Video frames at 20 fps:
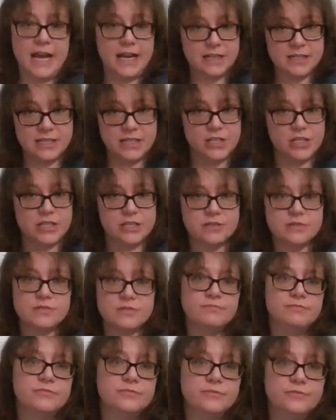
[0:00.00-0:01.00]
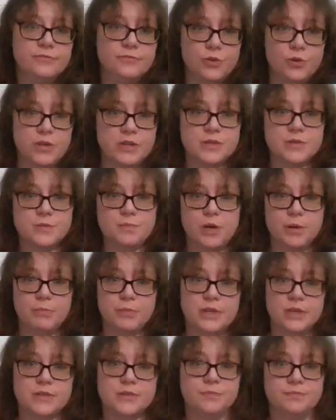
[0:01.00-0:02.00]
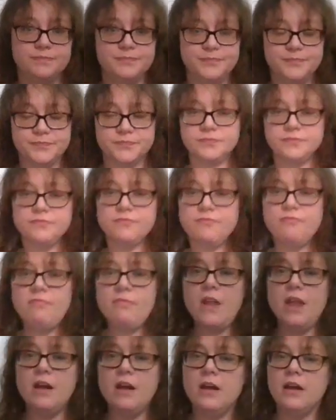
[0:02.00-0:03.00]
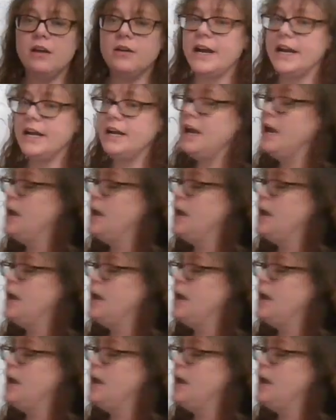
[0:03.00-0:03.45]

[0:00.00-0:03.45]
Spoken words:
exigence for this purpose? All right.